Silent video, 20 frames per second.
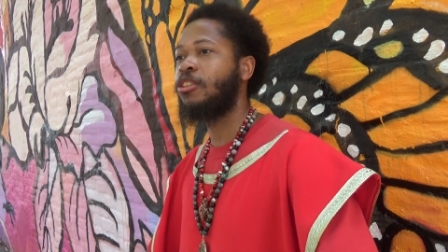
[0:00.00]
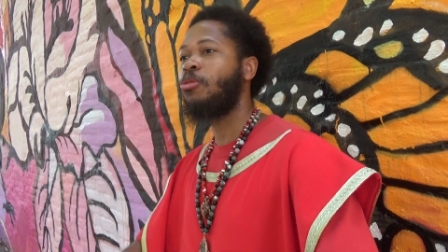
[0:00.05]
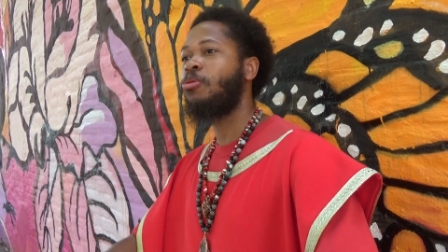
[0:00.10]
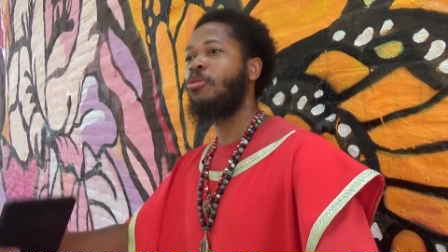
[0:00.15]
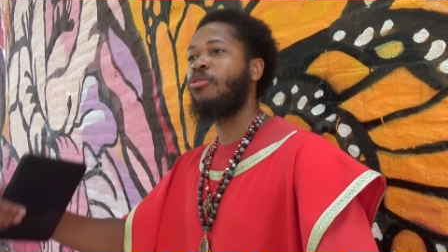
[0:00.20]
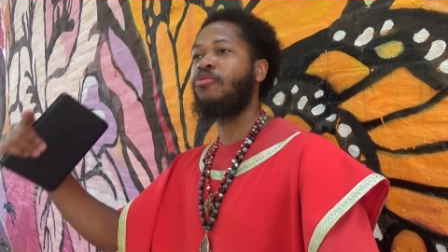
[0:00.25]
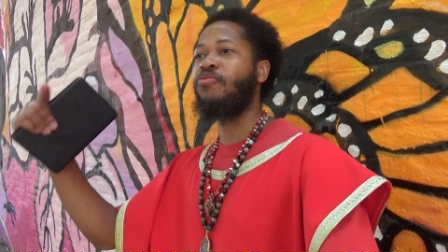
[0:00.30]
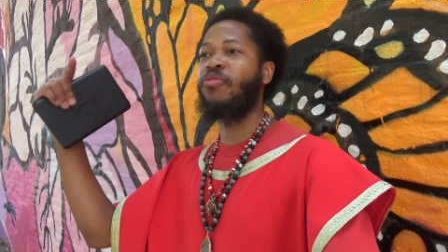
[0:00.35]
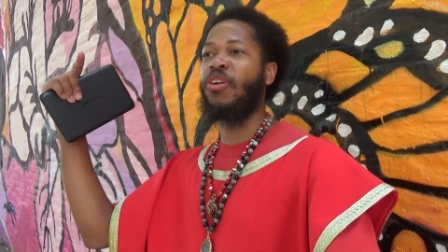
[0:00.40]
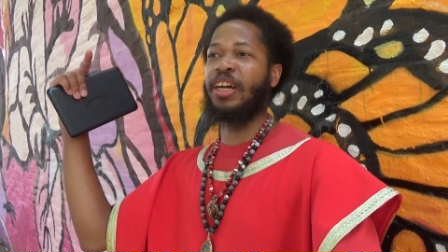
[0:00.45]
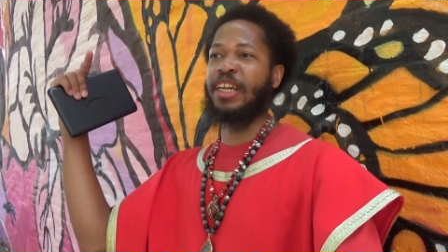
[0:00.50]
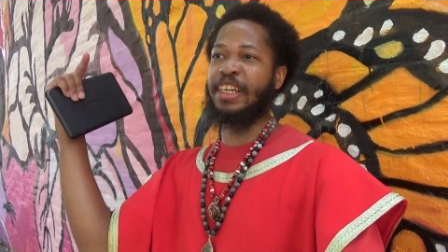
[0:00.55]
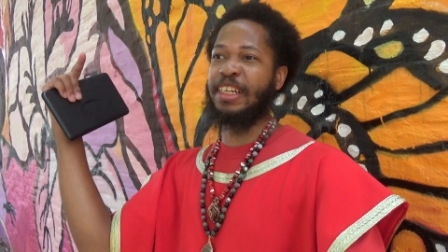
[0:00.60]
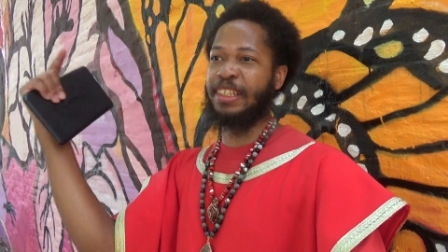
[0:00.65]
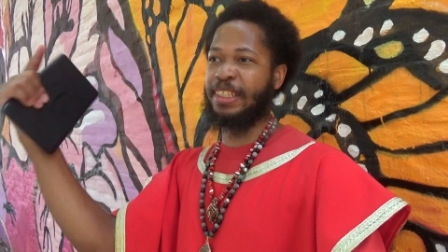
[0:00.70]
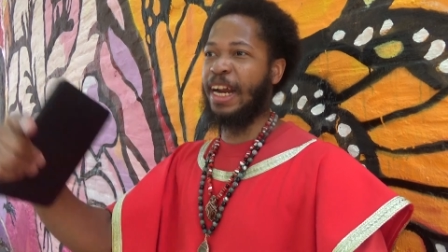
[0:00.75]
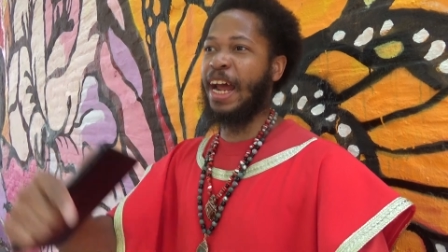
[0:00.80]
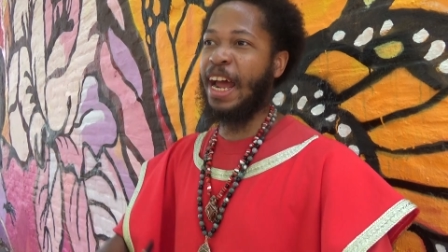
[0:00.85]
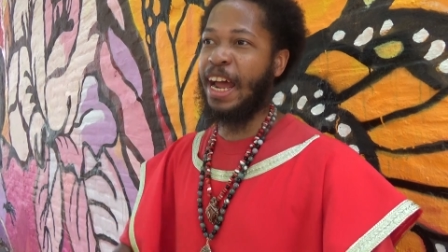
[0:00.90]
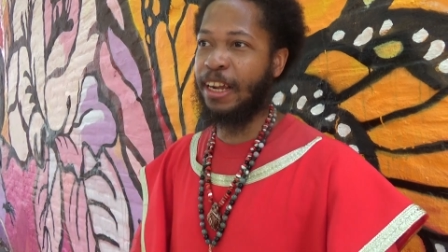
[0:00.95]
you gonna fucking
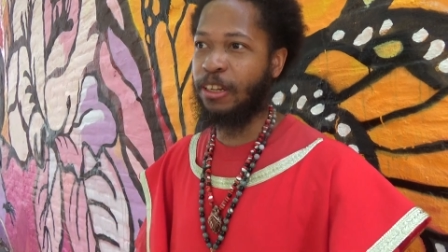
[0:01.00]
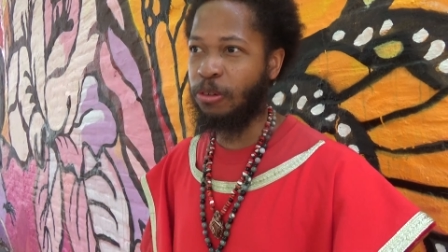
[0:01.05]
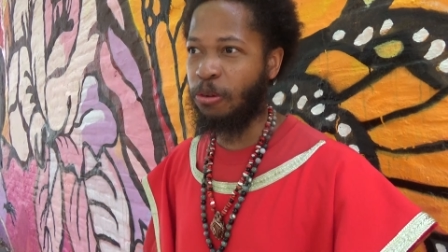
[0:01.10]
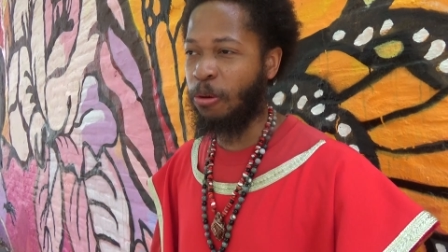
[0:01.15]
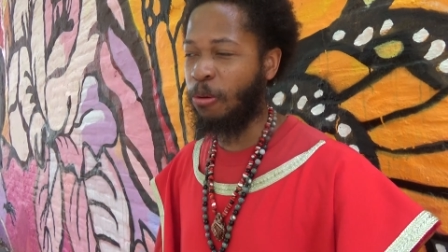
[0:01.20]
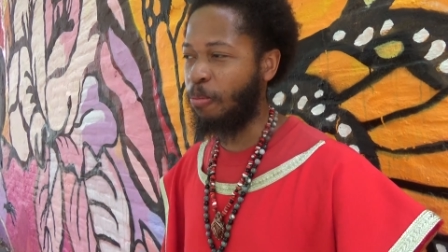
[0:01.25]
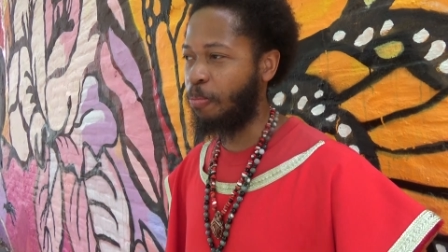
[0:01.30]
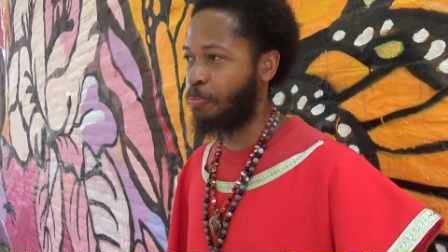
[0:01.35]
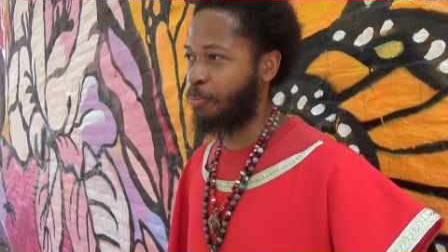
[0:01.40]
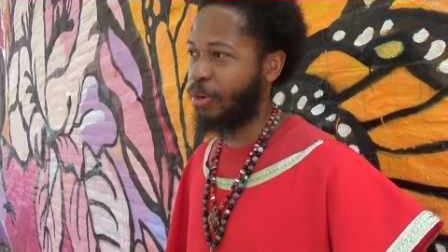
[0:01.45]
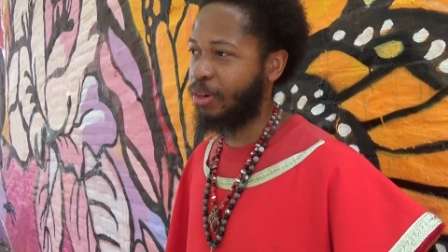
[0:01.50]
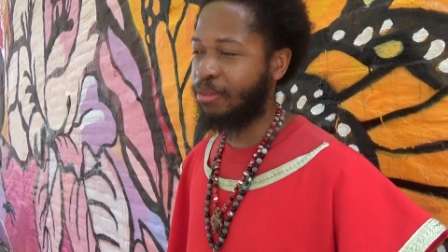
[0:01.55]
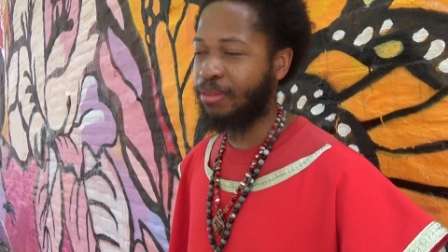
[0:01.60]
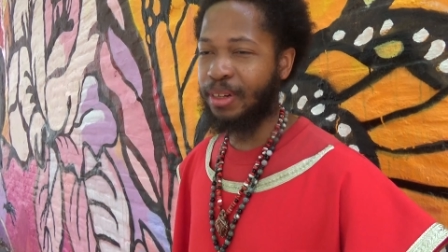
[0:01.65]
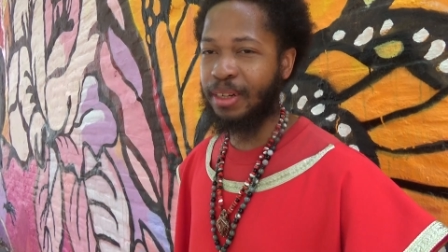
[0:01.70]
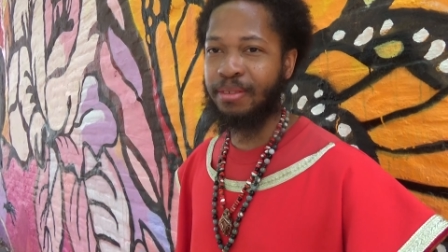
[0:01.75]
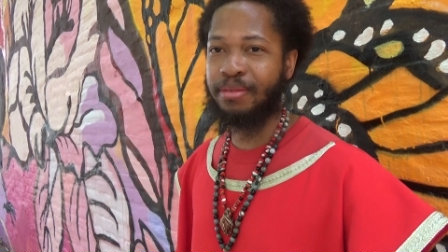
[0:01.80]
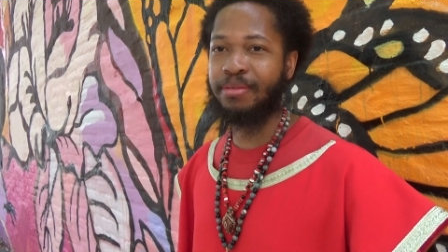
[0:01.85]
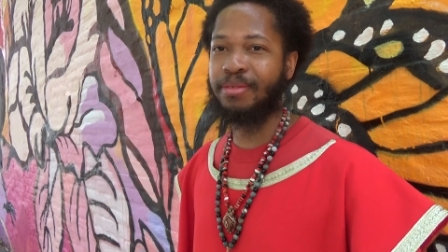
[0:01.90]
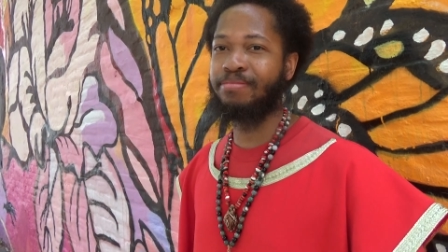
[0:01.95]
die, you gonna
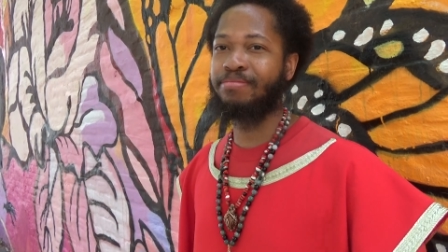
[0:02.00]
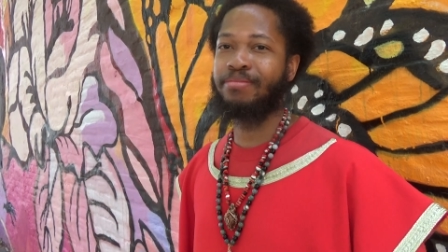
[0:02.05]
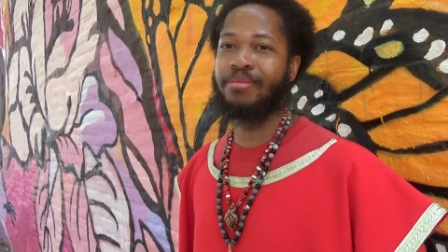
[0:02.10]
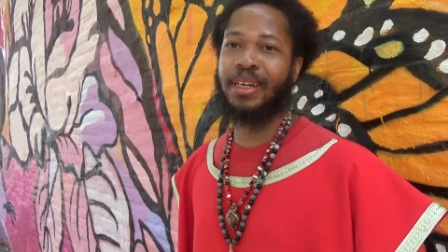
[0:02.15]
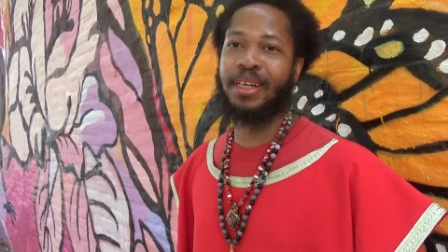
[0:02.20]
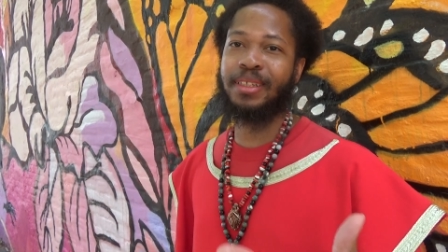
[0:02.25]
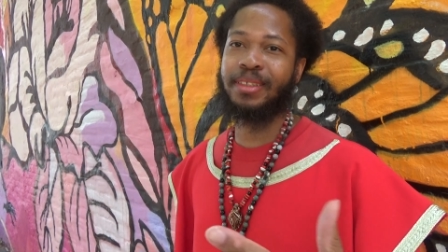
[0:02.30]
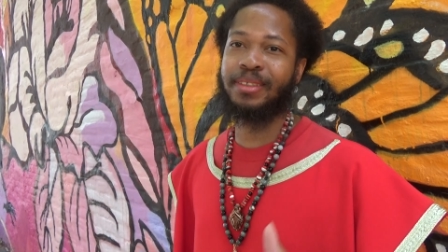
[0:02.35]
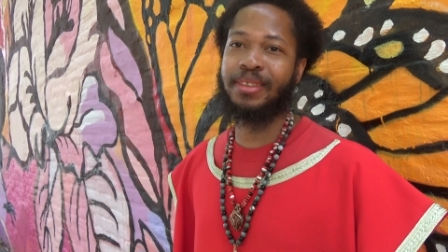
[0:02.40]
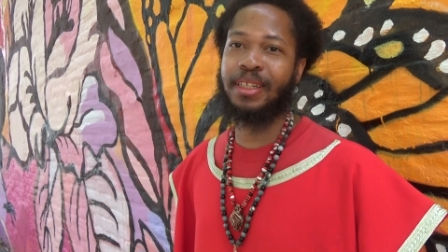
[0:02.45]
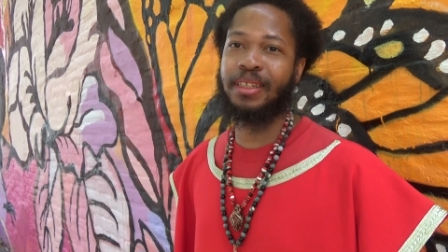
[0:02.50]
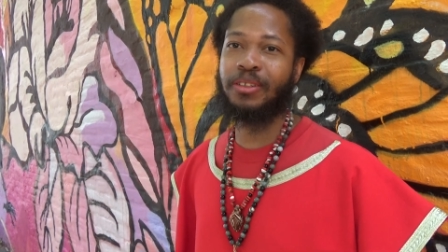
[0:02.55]
burn I say,